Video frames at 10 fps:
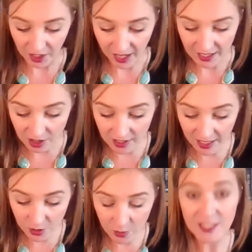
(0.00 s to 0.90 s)
Okay, so the
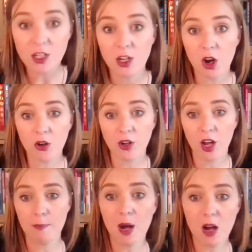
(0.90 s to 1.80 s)
next one is an
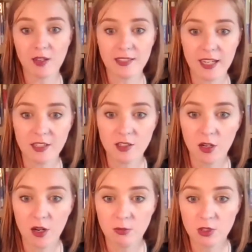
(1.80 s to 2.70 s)
online party. So
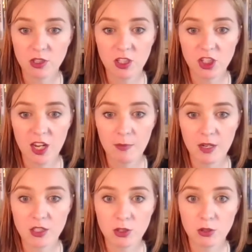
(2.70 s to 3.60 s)
I'm just going to share
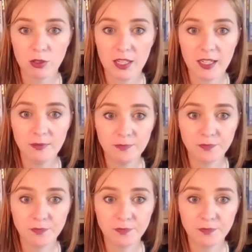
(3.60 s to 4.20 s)
my screen.